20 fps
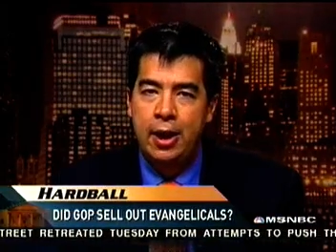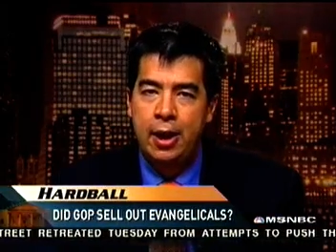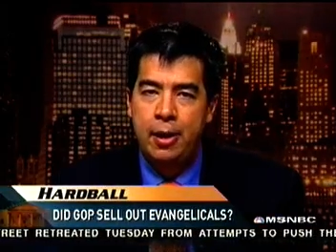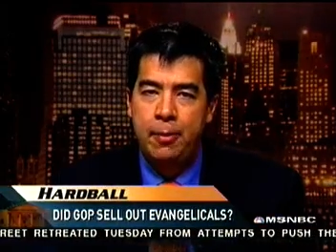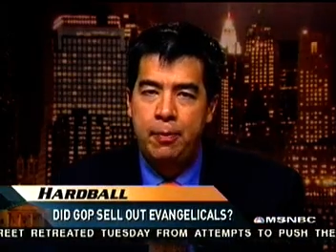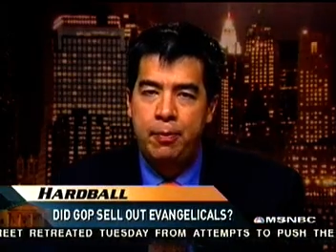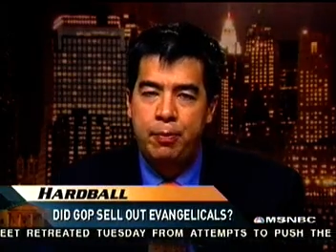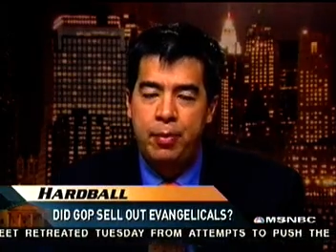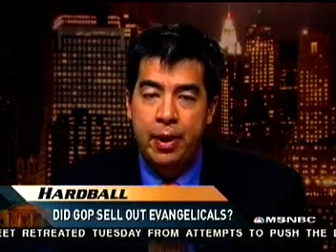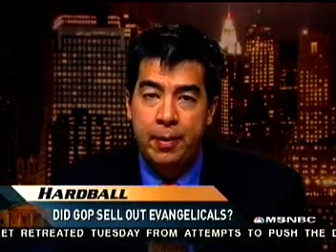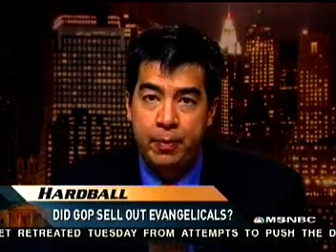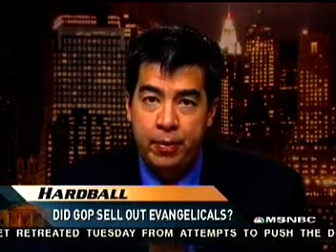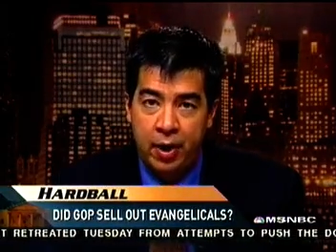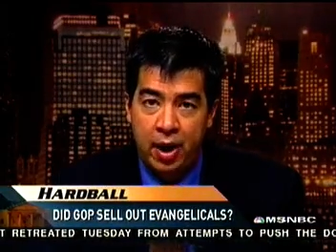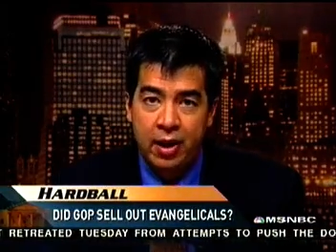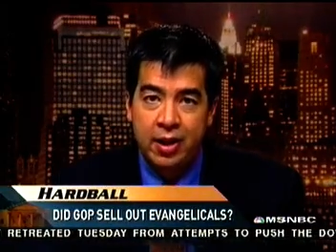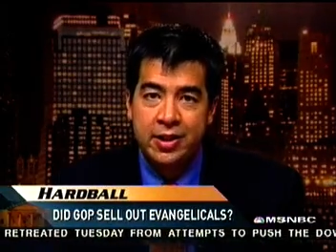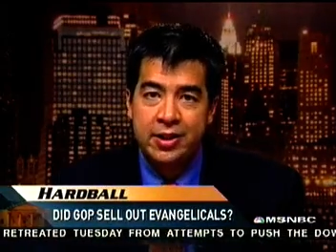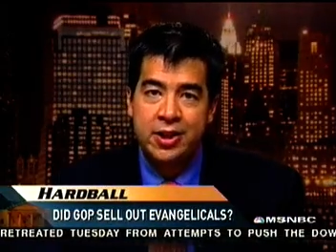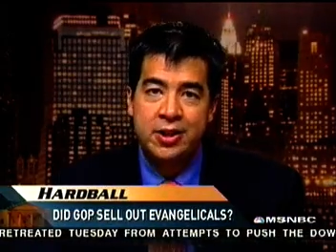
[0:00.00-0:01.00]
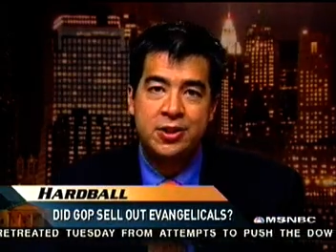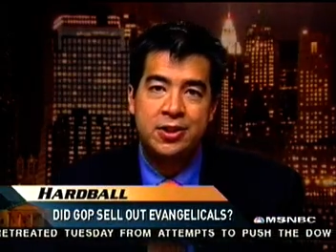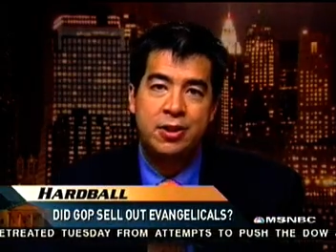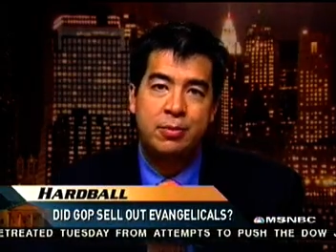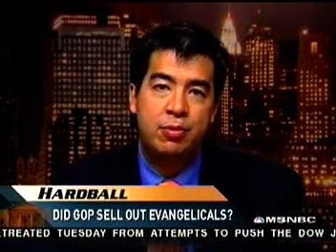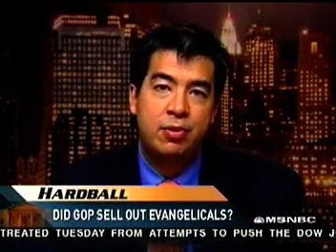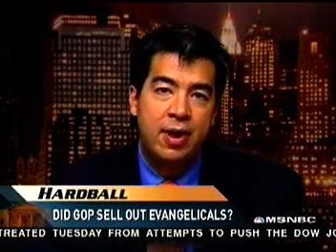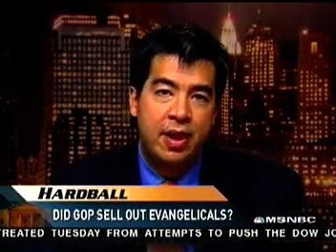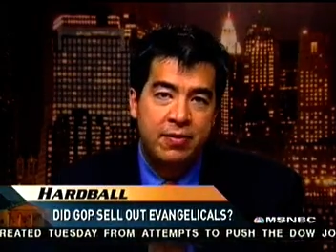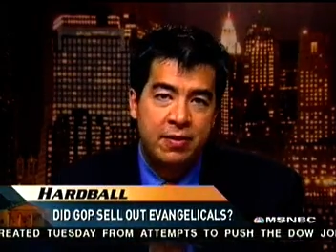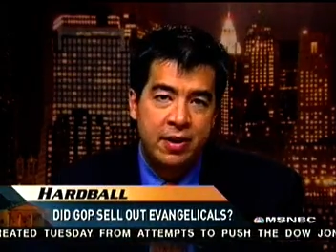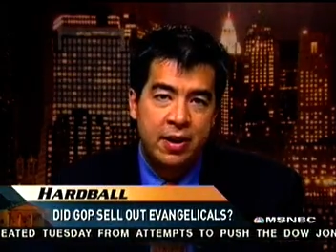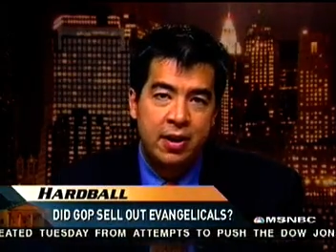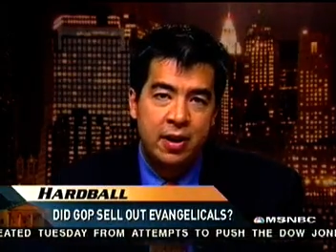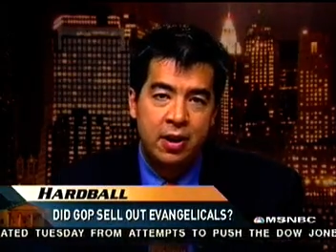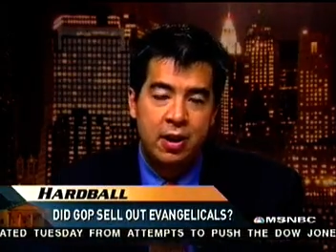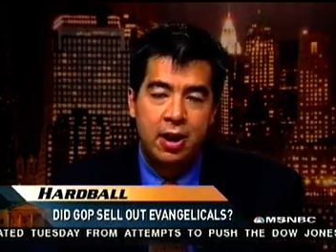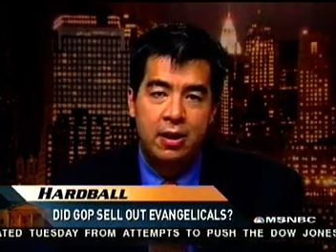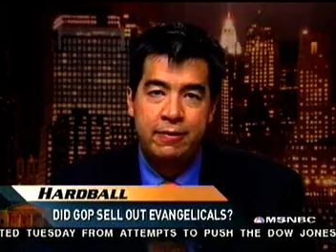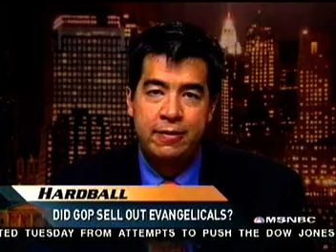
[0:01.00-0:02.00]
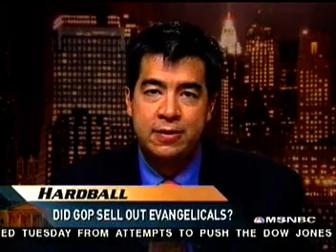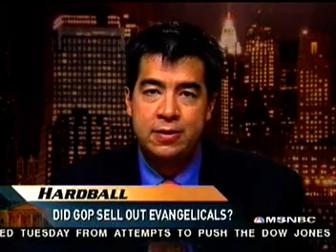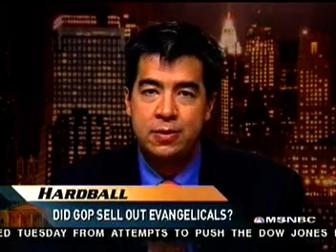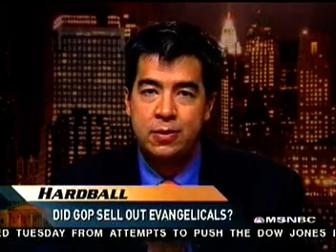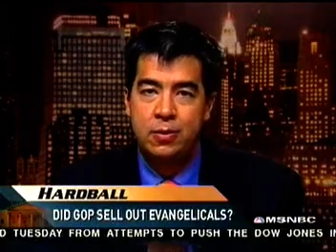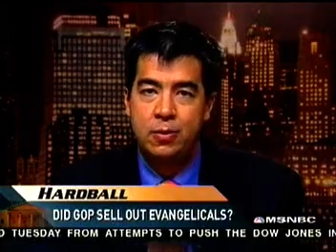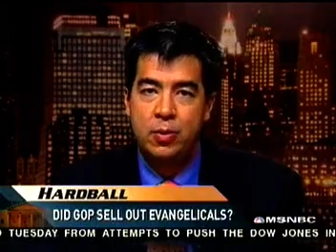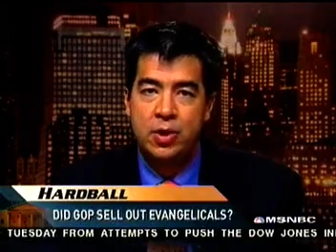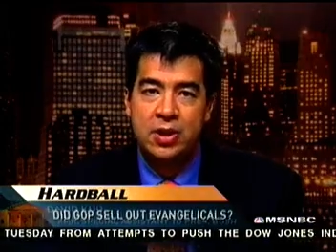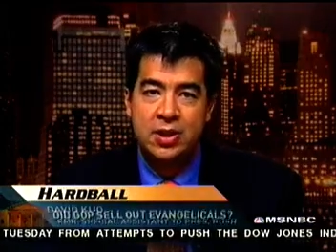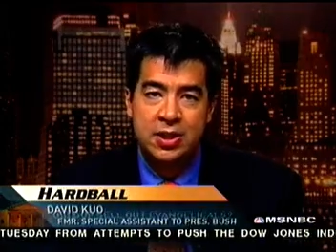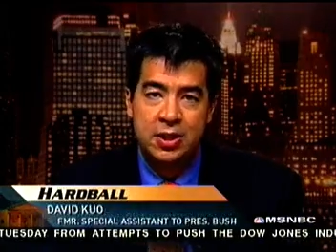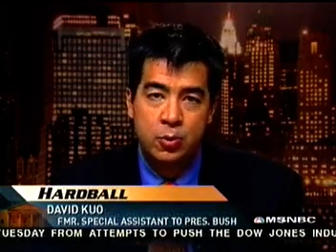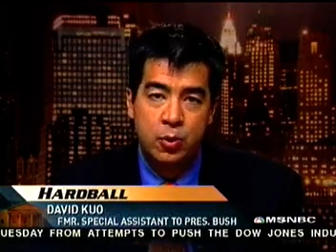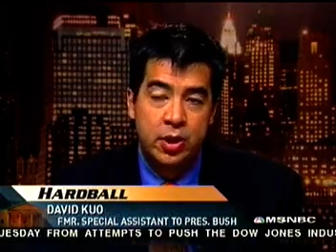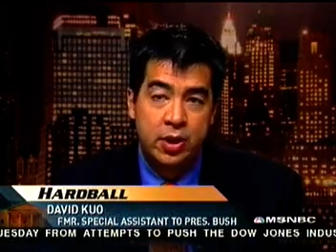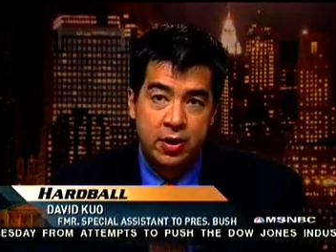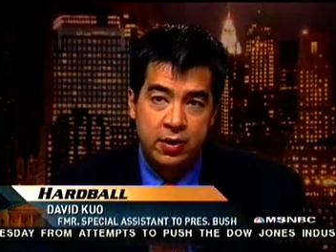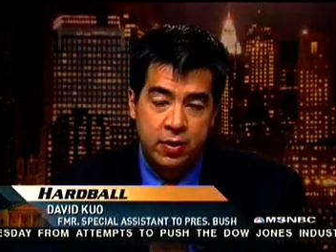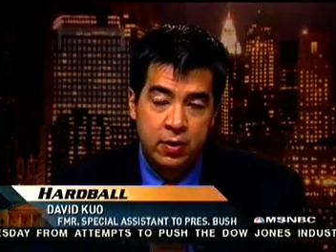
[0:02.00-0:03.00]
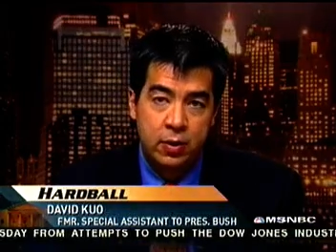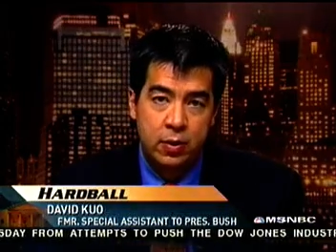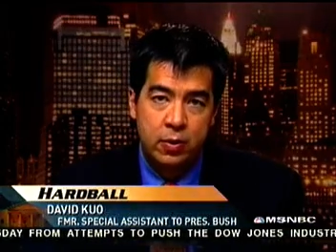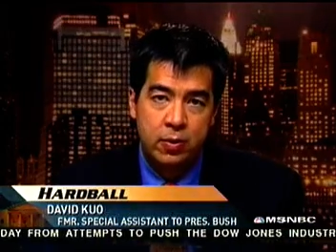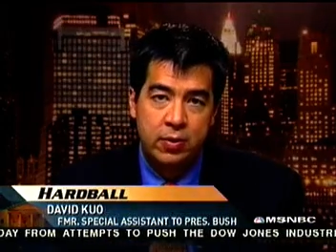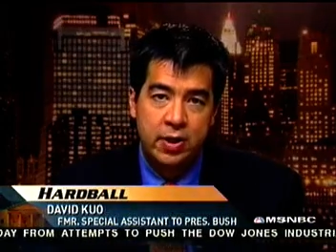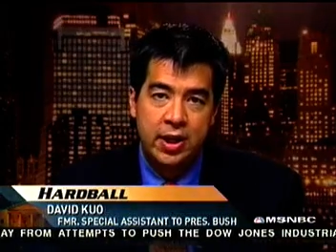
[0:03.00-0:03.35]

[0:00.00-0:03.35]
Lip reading: A politician, a president in office, what does he want to do?